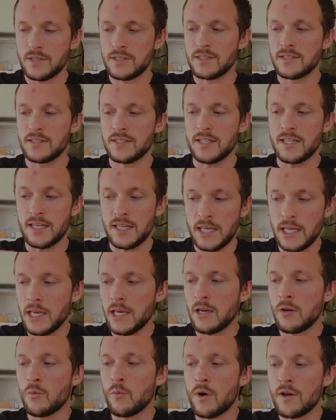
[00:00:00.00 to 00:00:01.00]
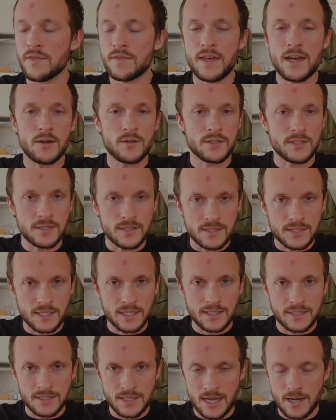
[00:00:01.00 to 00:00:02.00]
This is a King 1000
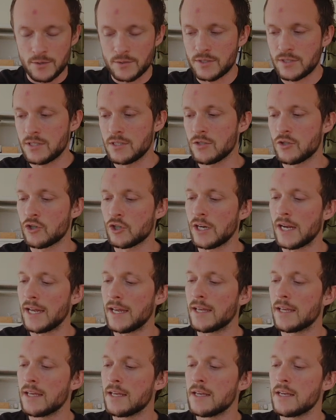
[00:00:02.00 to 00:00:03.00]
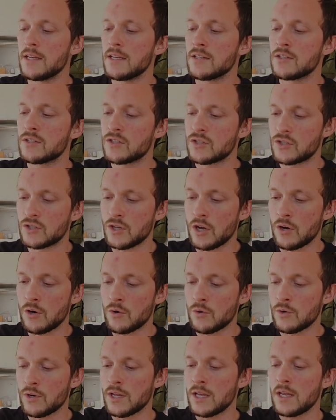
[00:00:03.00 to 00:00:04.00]
6000 grit
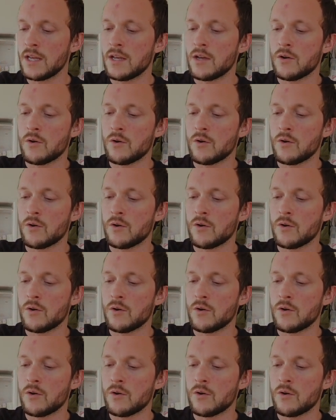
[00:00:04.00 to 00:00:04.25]
stone,